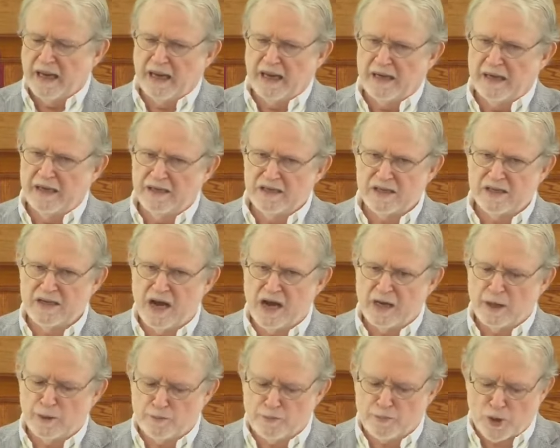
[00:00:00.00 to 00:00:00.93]
And it's
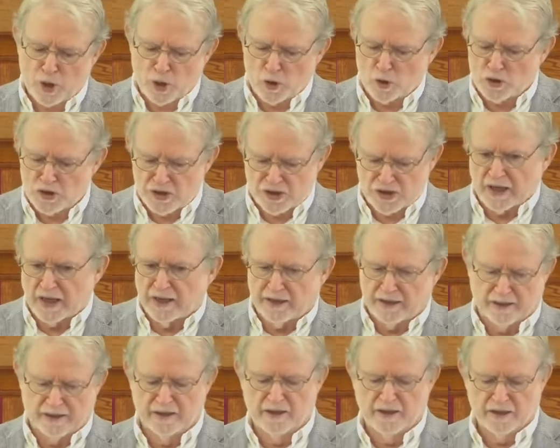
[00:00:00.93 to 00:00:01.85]
not a
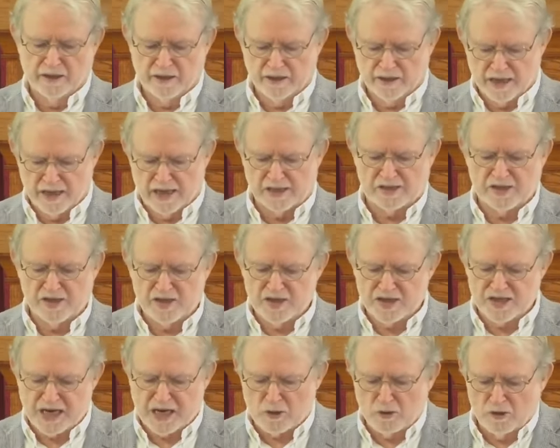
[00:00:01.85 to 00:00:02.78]
person
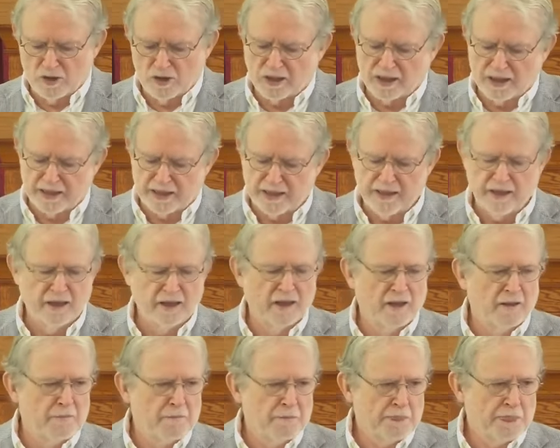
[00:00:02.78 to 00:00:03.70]
necessarily,
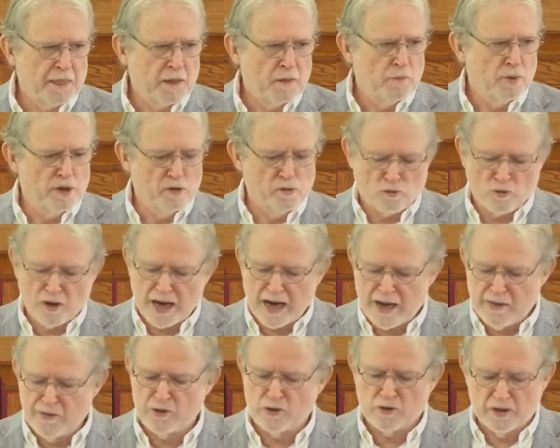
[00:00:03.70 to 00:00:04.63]
but
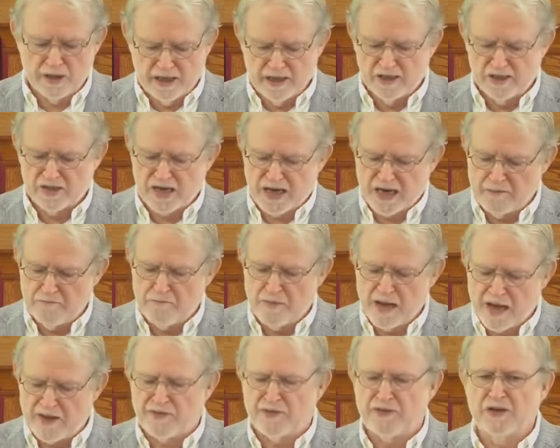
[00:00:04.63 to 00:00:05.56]
rather it is a
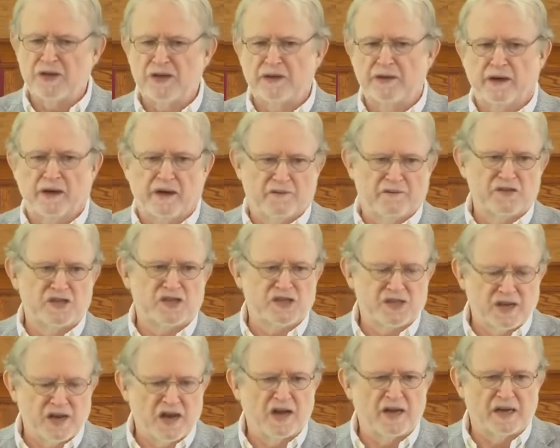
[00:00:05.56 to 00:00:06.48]
method of
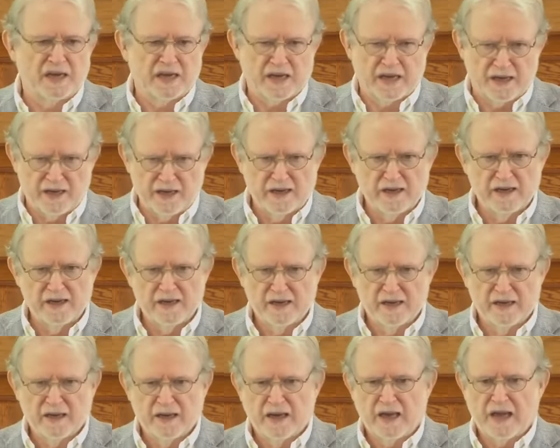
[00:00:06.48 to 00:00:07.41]
study
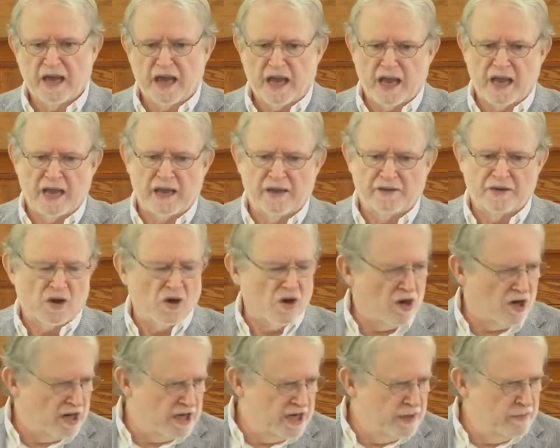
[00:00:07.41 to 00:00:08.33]
and
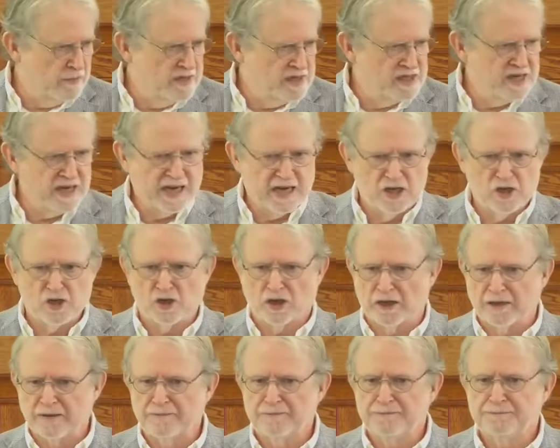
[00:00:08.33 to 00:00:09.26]

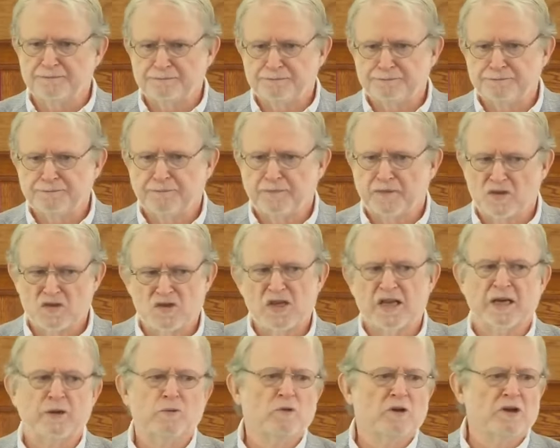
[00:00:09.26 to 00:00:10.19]
argumentation.
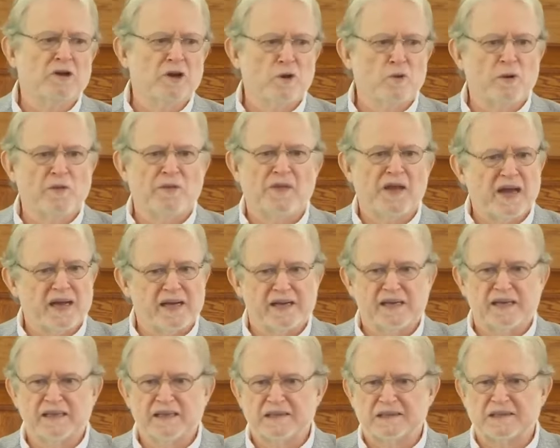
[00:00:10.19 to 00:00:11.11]
Does anyone know what that
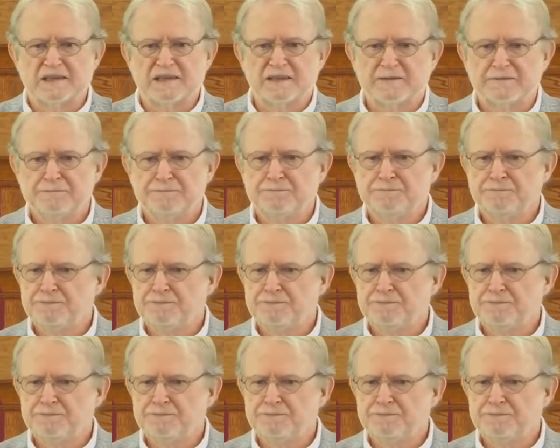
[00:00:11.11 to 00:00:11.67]
is?